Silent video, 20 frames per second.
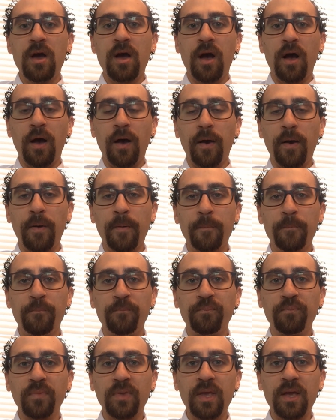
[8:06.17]

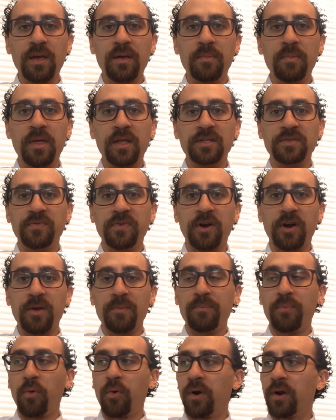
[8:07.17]
It's very
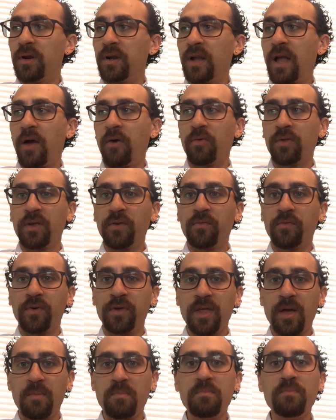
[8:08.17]
important not only for
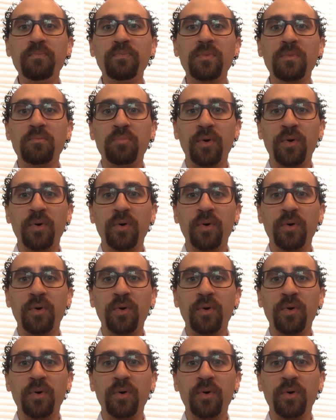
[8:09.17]
them,